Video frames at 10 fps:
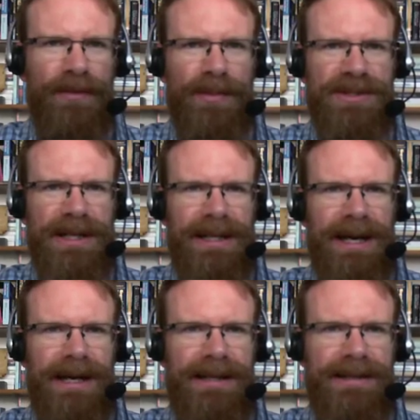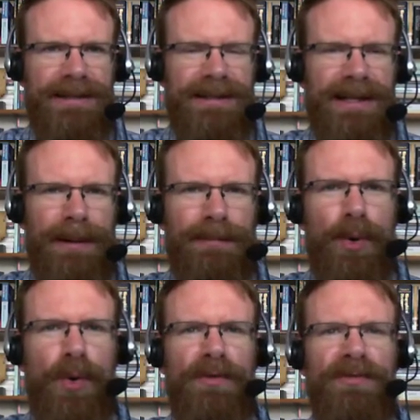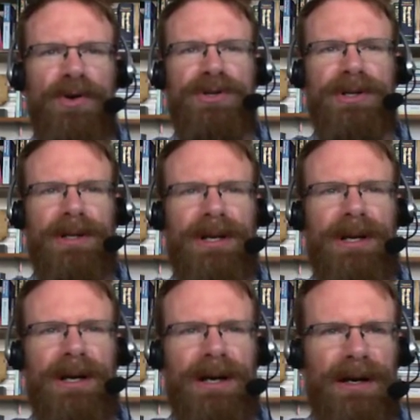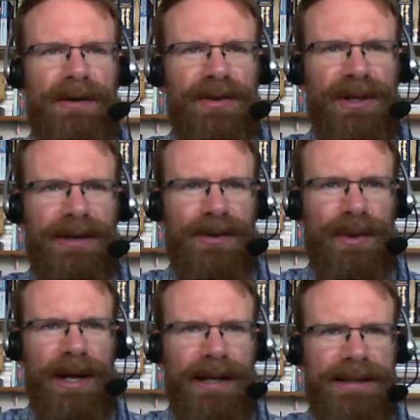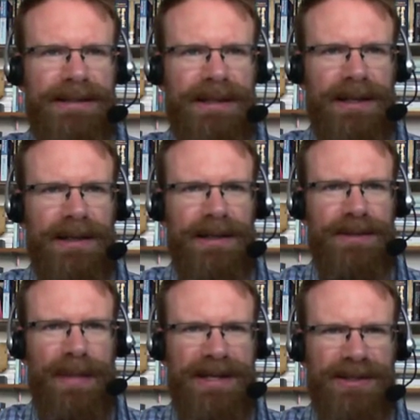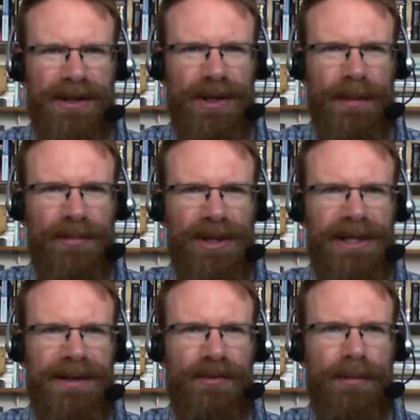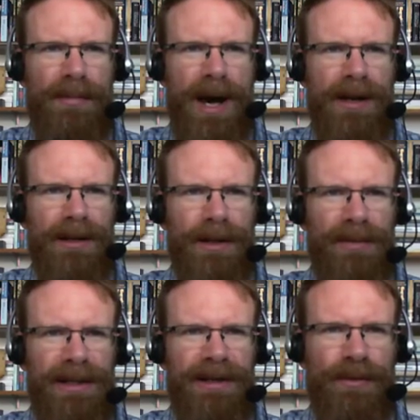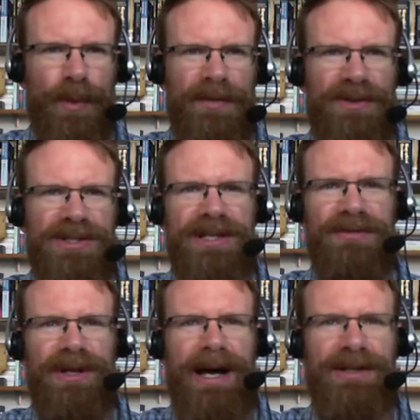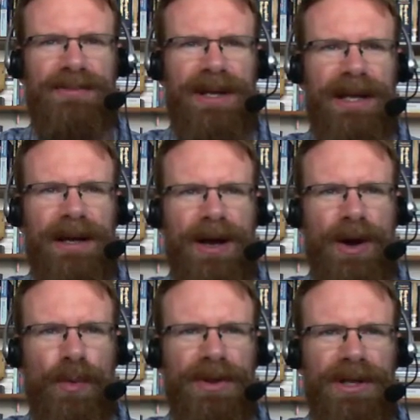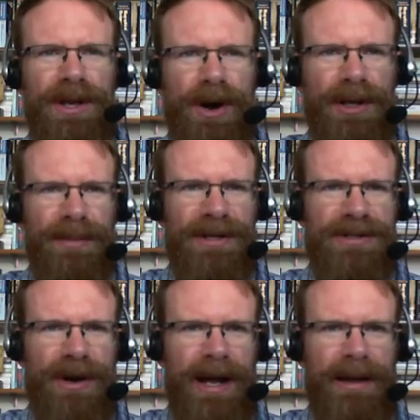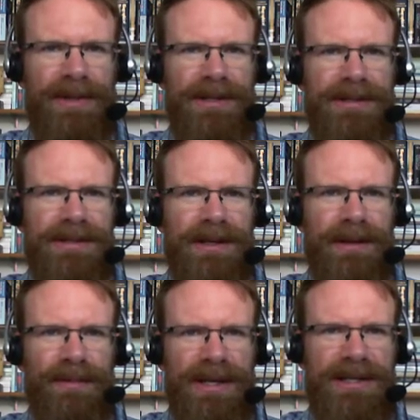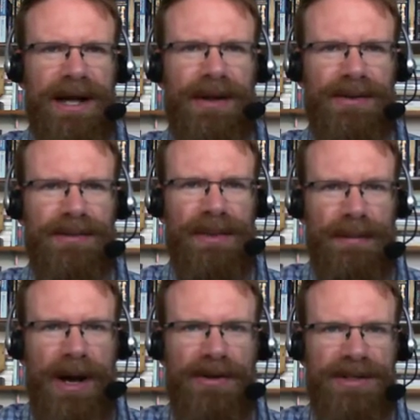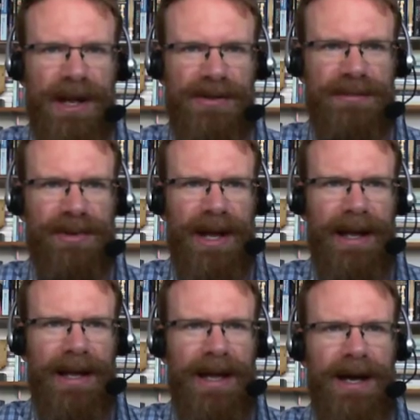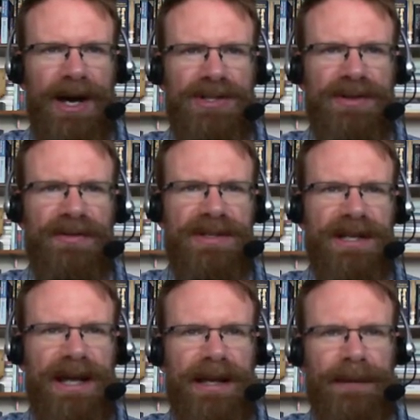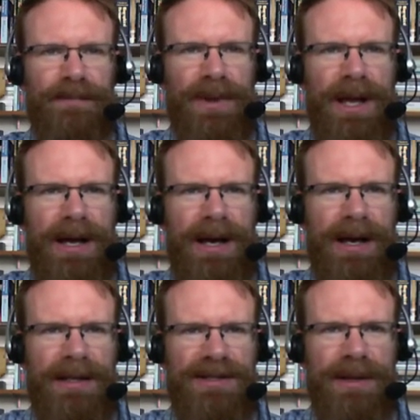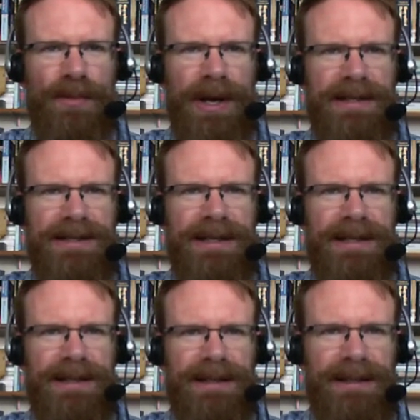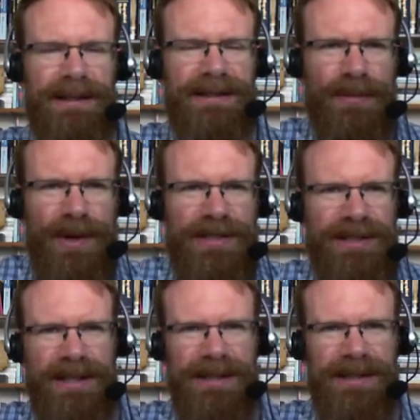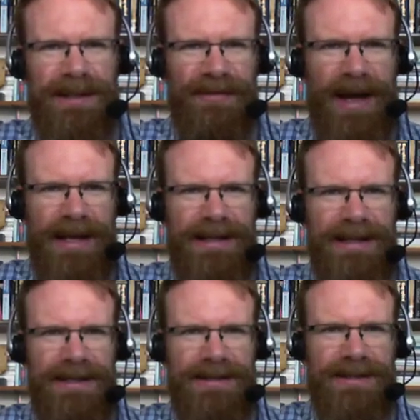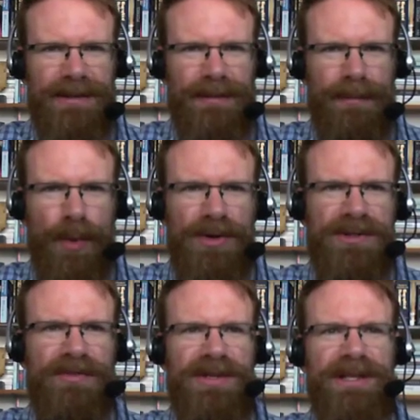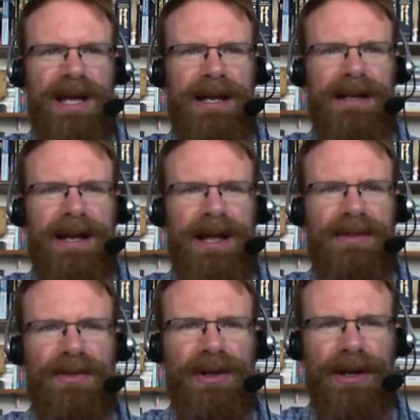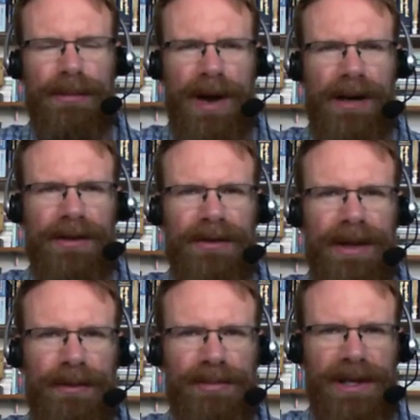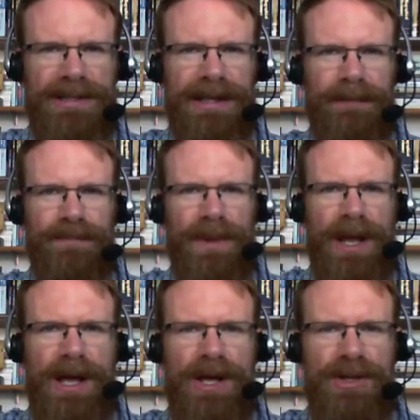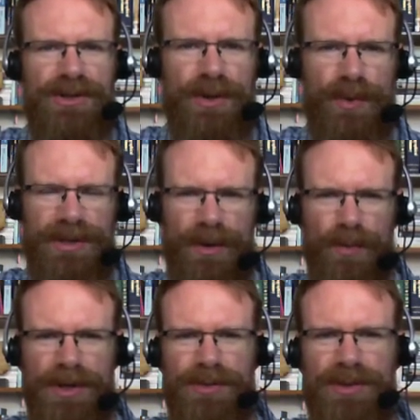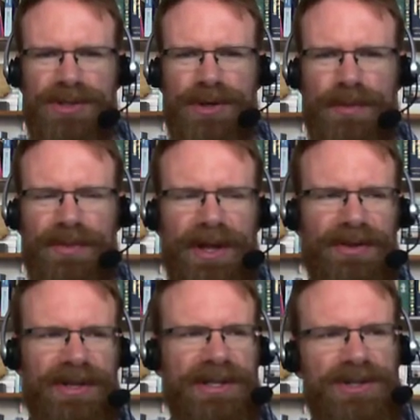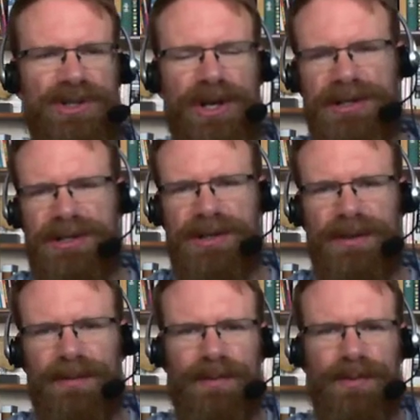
of representing God is, is not a poor version uh, of the later way. It's uh, it's based on a completely different model, a completely different way of conceiving God's being, one that could hardly be described as uh, many scholars, many modern scholars imply, unsophisticated. Uh, in some ways, it in some ways, it, in fact, it is more sophisticated than the later model that replaced it. So we don't want to assume that this is just